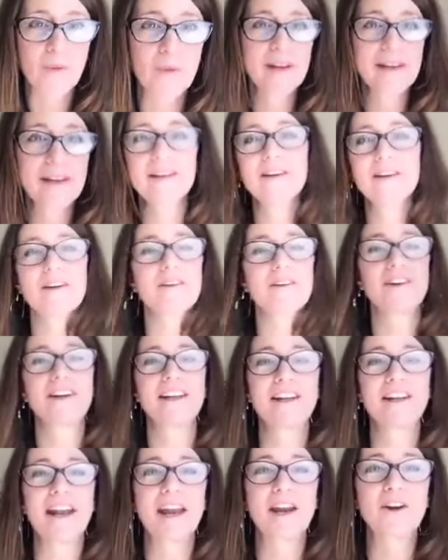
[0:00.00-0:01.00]
We are
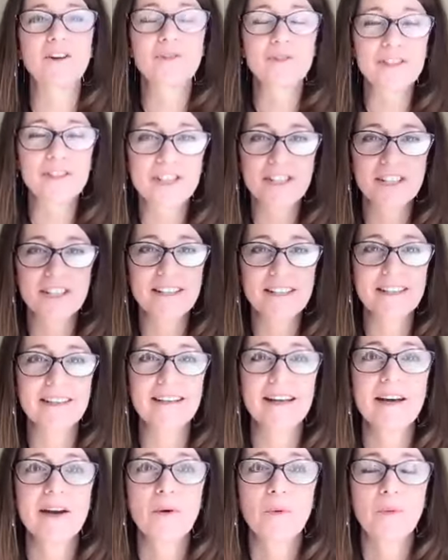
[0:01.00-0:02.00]
in a Christian
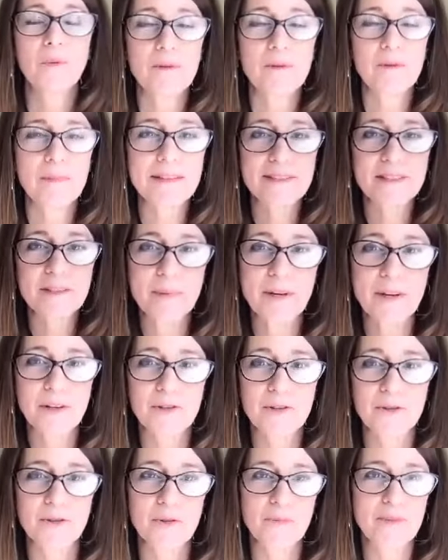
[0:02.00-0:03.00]
women's
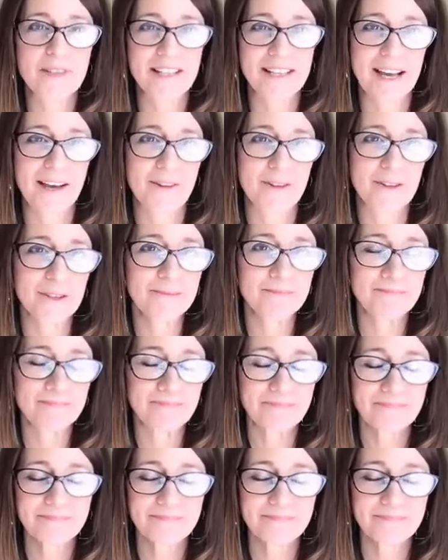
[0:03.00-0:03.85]
speakers group together.